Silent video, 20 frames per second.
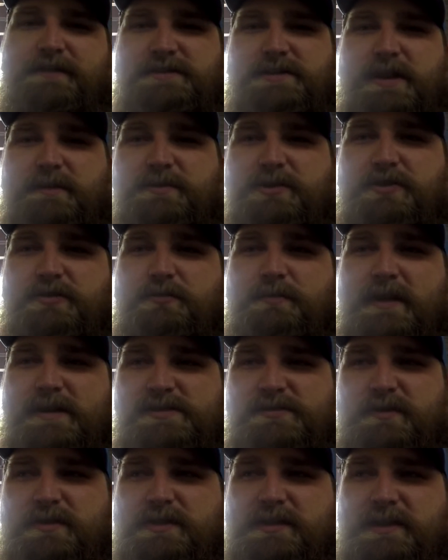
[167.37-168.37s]
time you
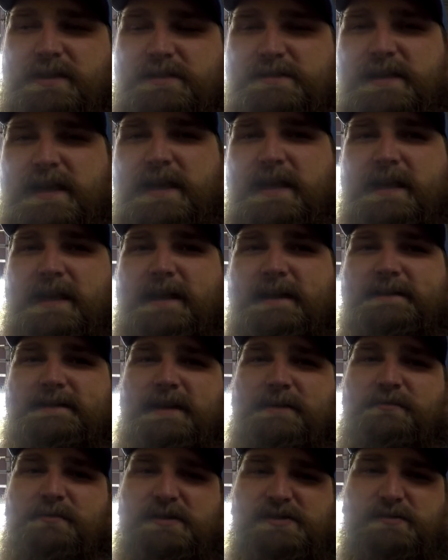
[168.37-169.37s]
mess with the intake,
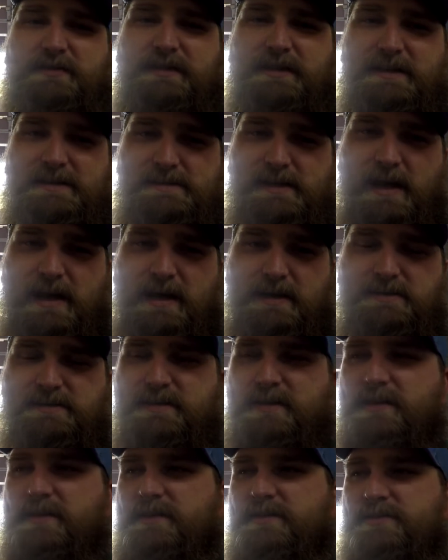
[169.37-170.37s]
anytime you mess with the
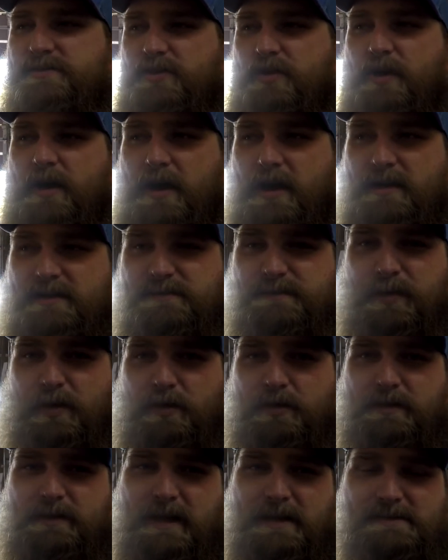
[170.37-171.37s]
exhaust. So us
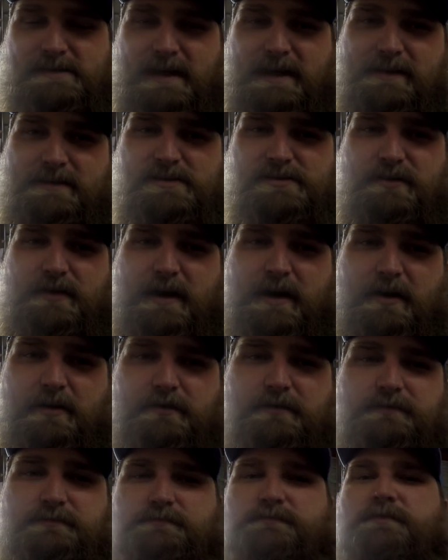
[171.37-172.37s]
pulling that silencer
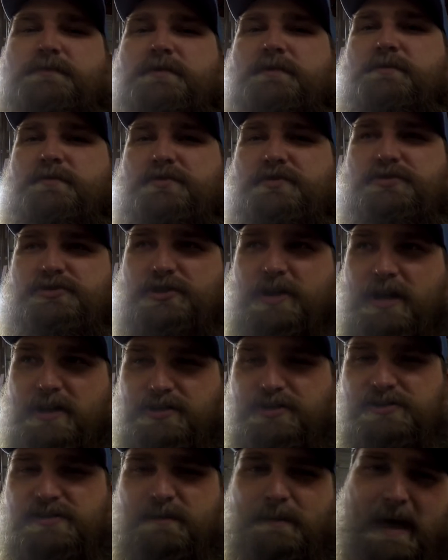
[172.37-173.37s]
out
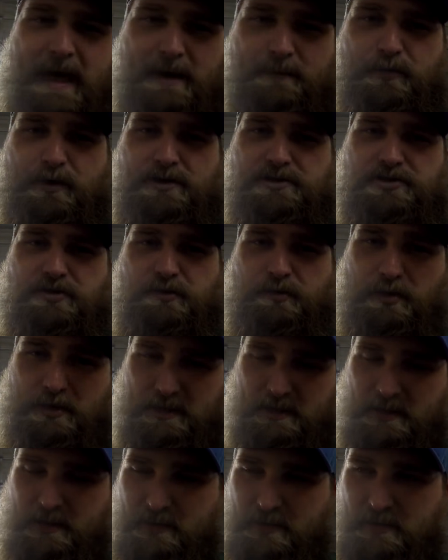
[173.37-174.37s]
changes the back pressure
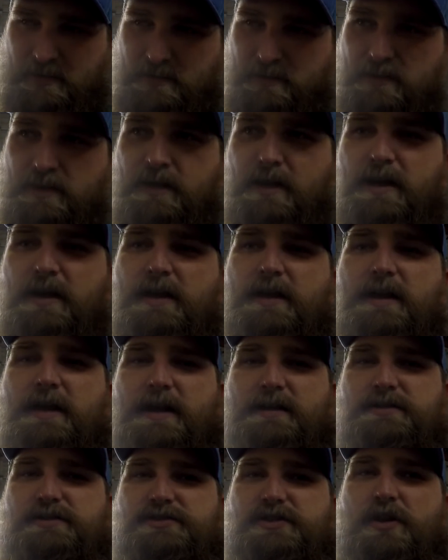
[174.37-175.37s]
pretty good.
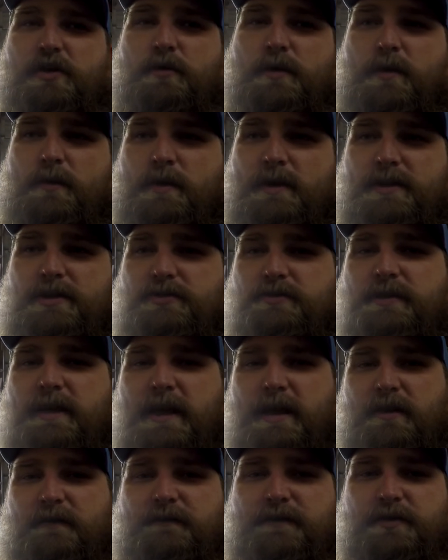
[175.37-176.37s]
And so we want to do the
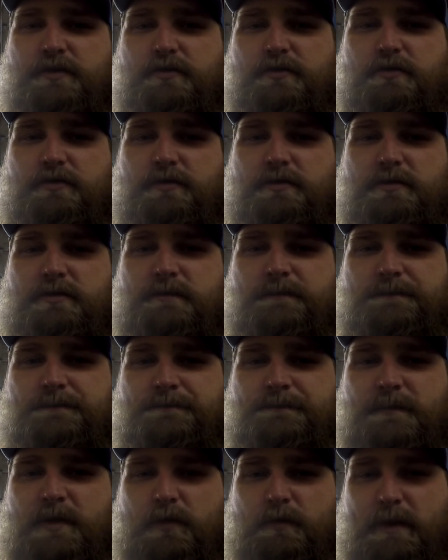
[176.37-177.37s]
air-fuel
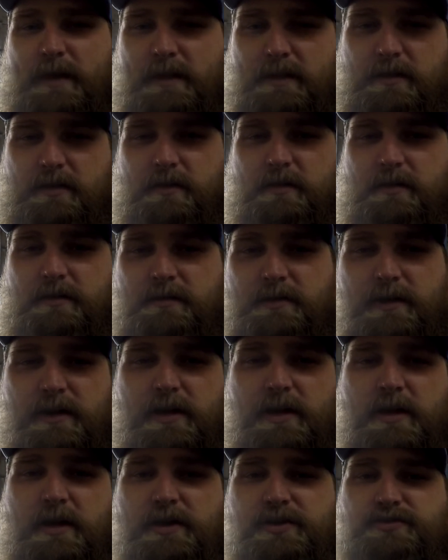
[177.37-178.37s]
relearn
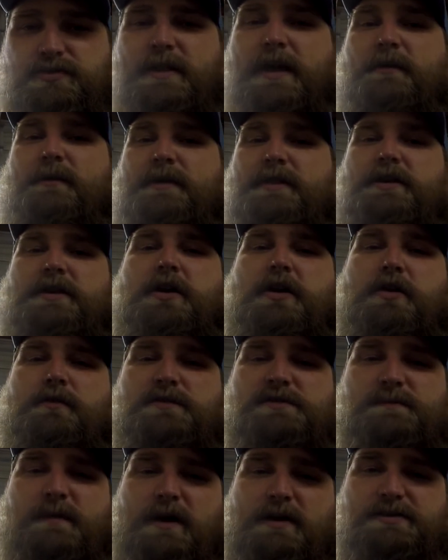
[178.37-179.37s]
so that way the car
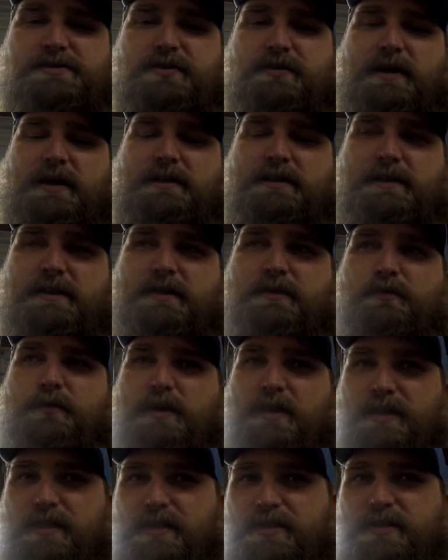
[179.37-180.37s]
responds correctly
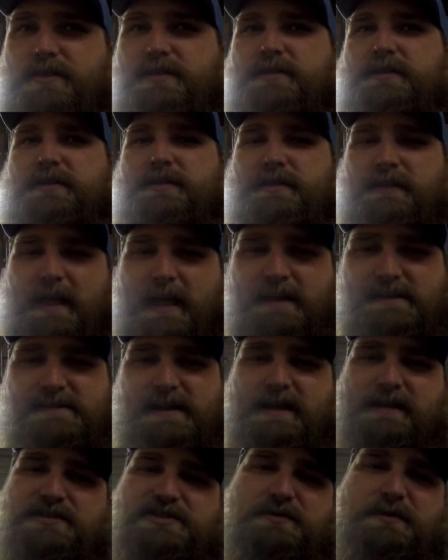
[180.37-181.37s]
with that silencer